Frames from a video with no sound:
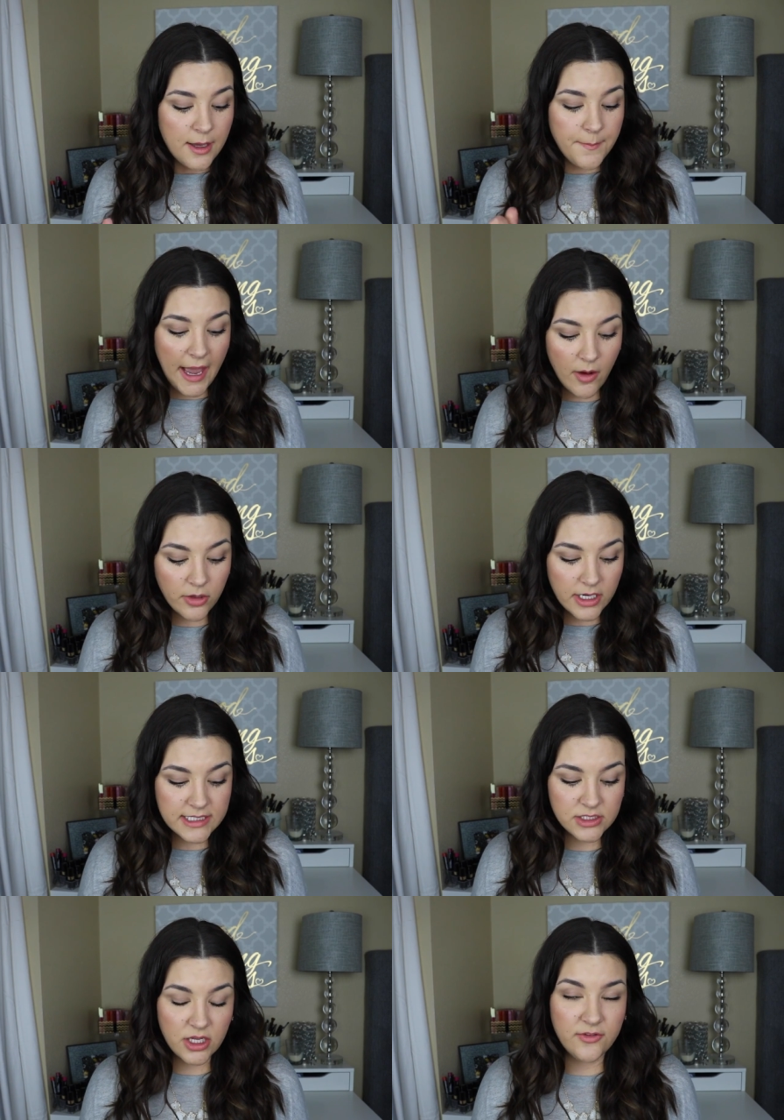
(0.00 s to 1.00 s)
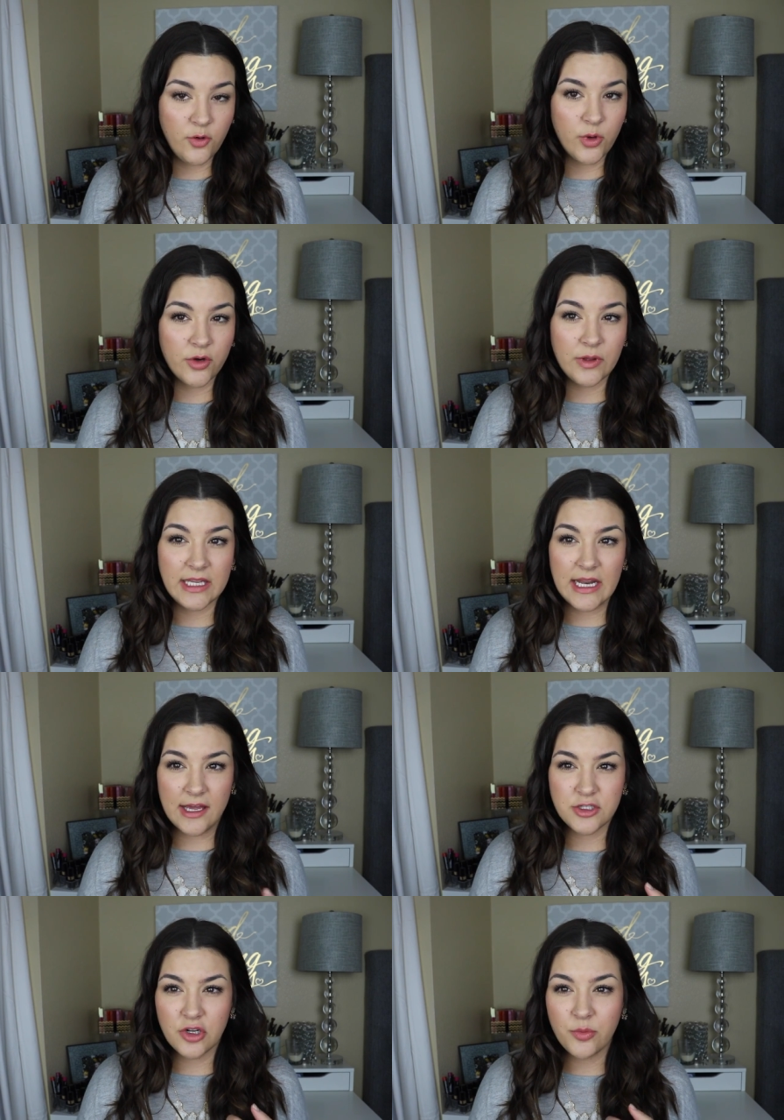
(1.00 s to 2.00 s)
powder is good if you want a really
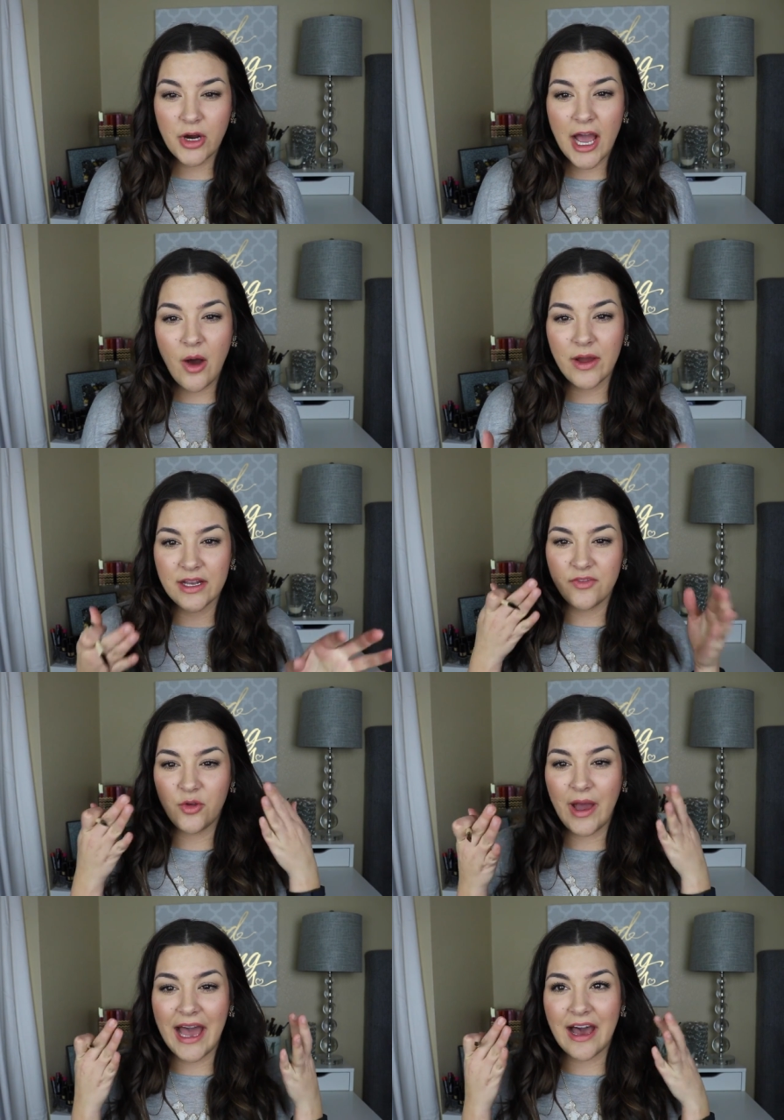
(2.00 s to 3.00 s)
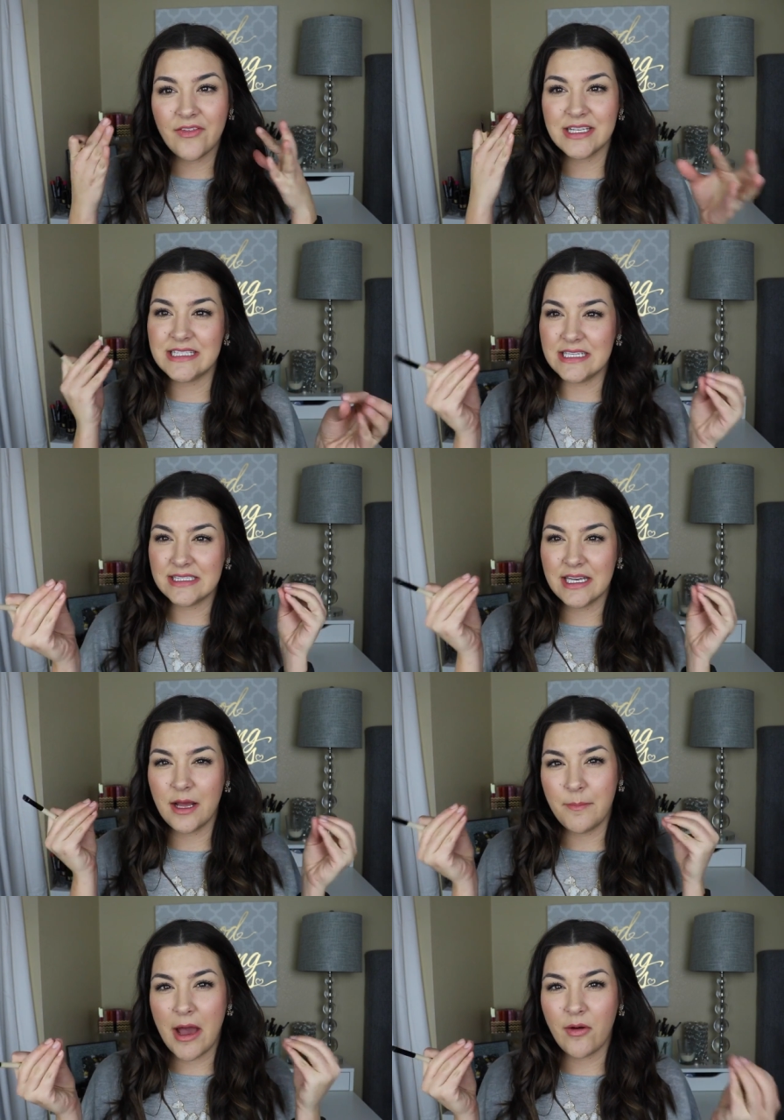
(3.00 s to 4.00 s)
natural brow and if you have a decent
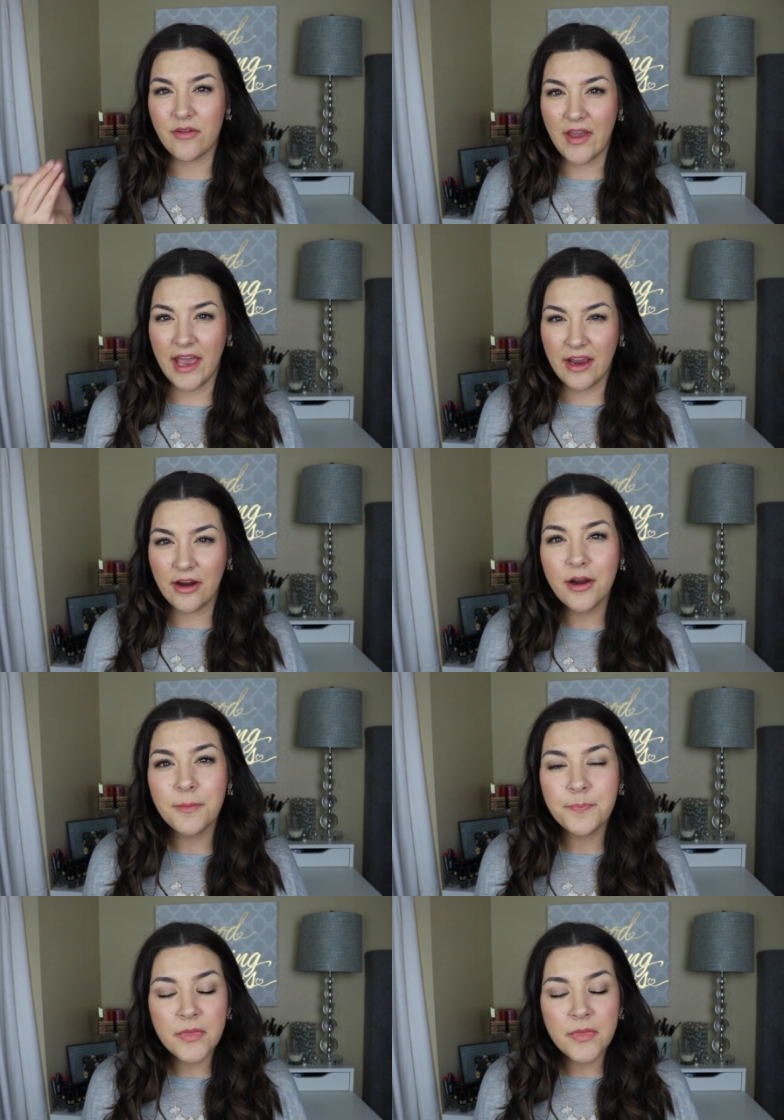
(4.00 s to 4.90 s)
amount of hair.